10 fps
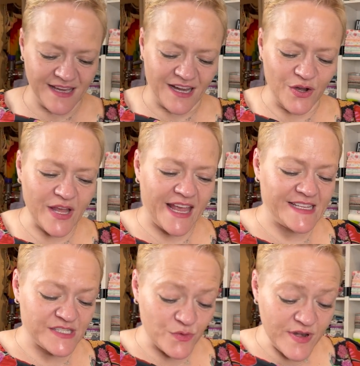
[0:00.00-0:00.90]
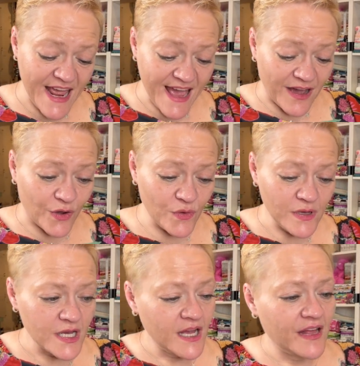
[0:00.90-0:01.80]
Okay, so now
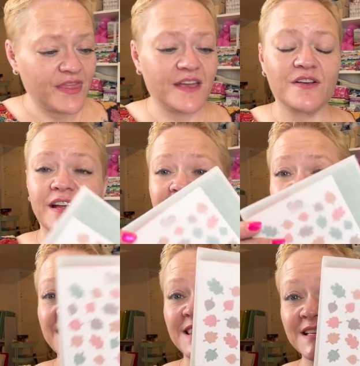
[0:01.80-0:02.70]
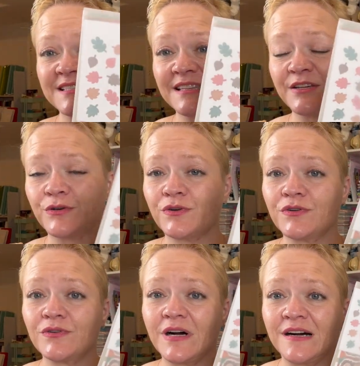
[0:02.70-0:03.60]
there is this
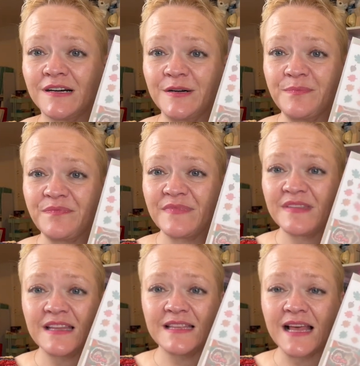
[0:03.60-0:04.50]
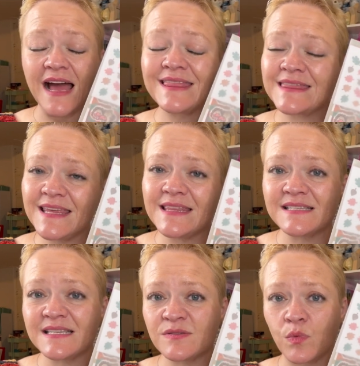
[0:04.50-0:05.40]
little, I think
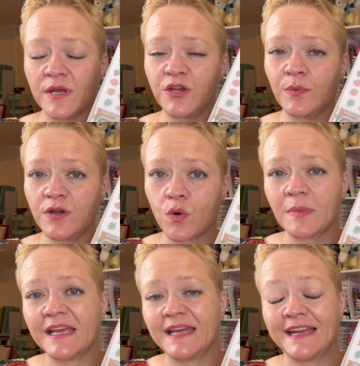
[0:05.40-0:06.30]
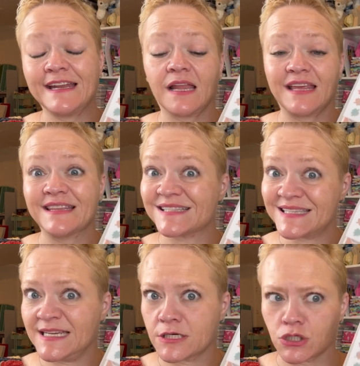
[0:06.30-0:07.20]
this is what you would normally get in like the
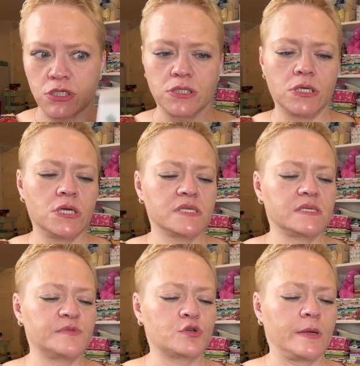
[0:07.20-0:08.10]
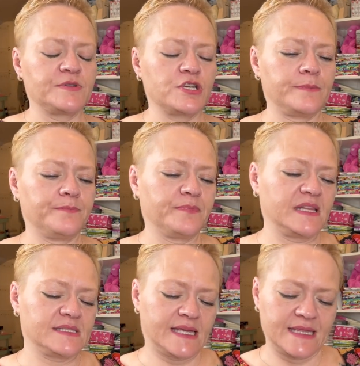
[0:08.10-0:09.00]
sticker subscription.
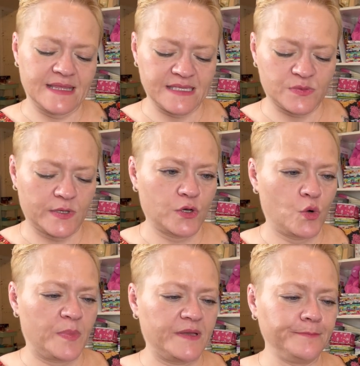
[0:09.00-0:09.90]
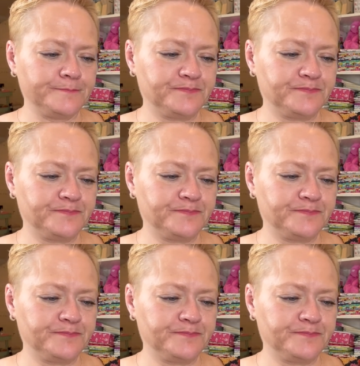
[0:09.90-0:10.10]
Let's get this one open.